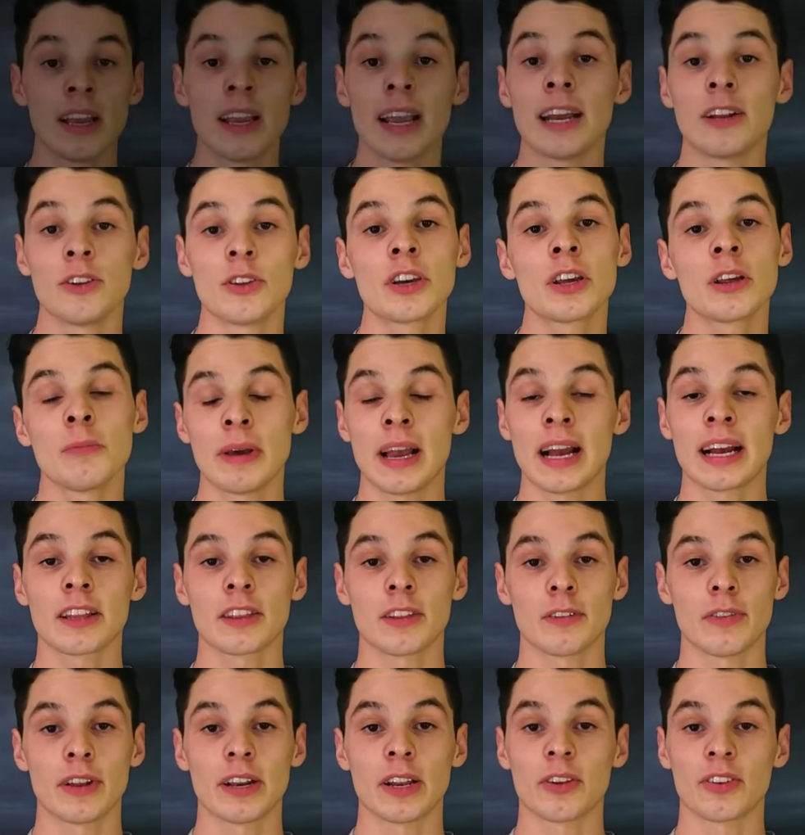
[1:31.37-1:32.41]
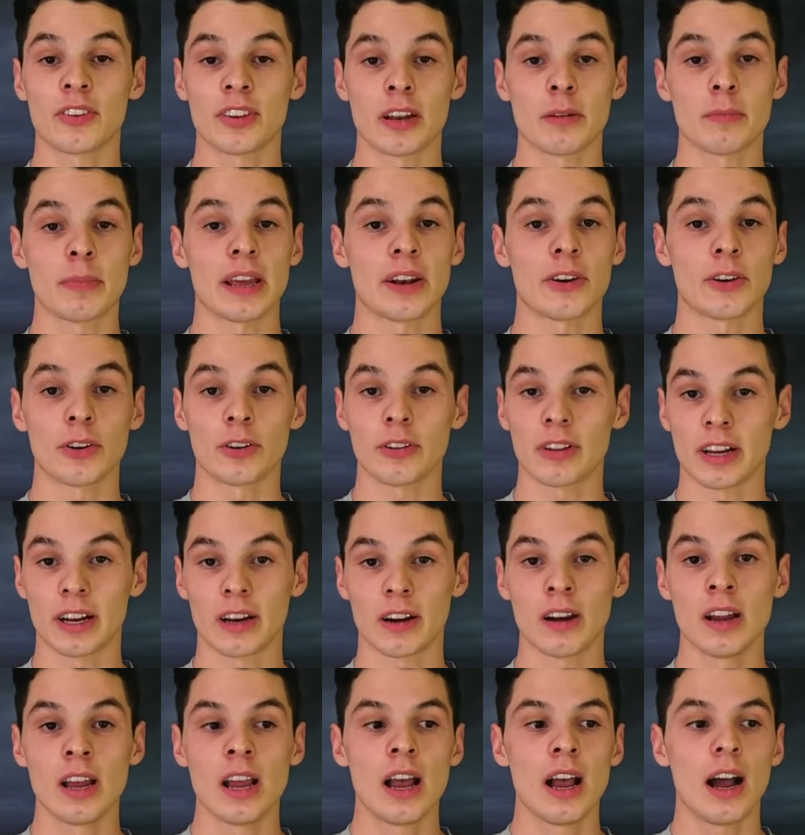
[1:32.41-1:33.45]
In looking back at the videos that I made
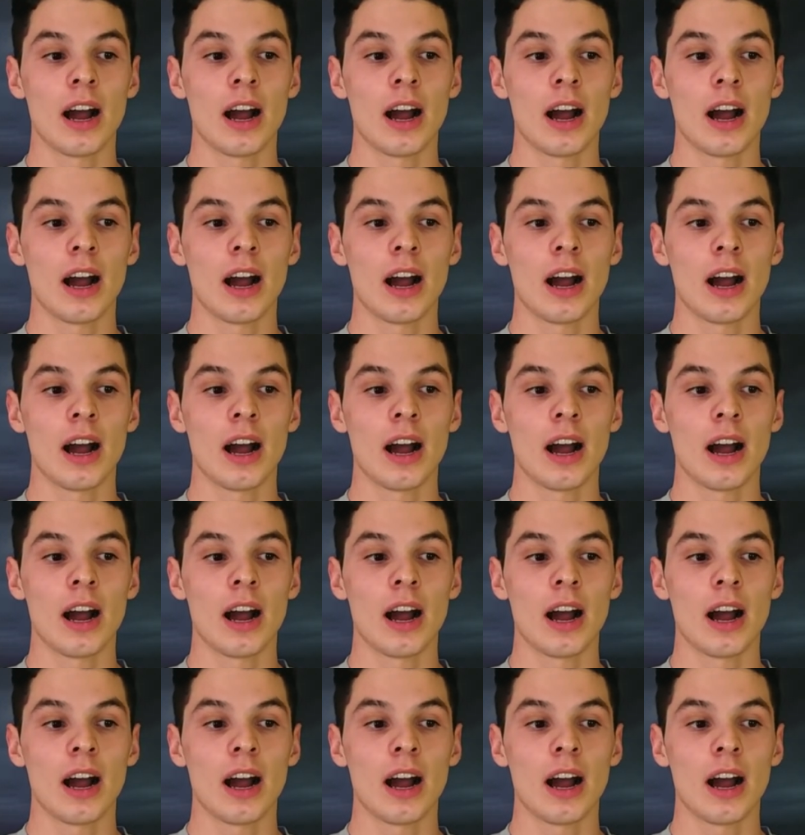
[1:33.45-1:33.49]
earlier,